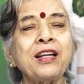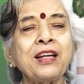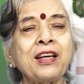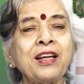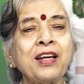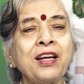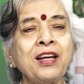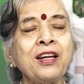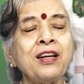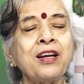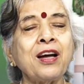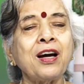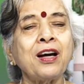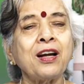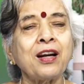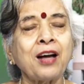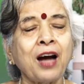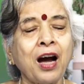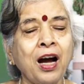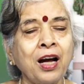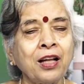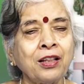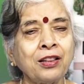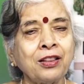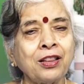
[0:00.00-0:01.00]
inner
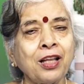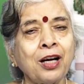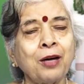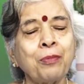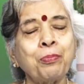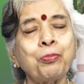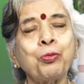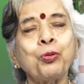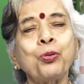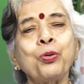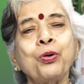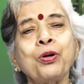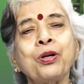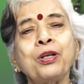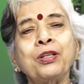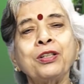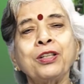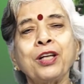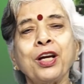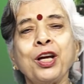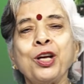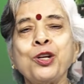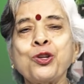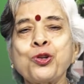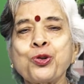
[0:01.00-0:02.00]
Antapur
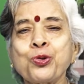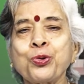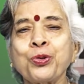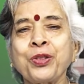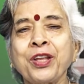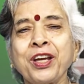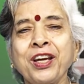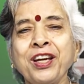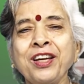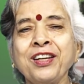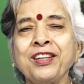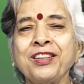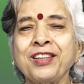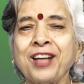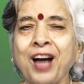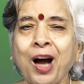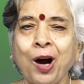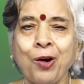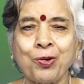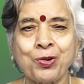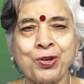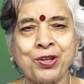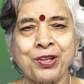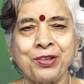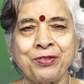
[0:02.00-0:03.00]
into the
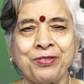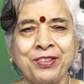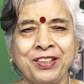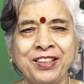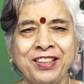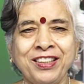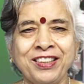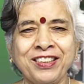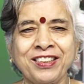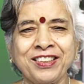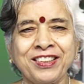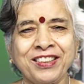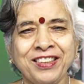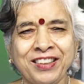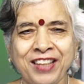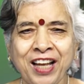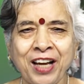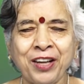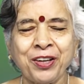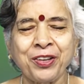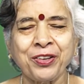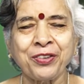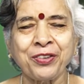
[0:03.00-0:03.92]
outer world. Thank you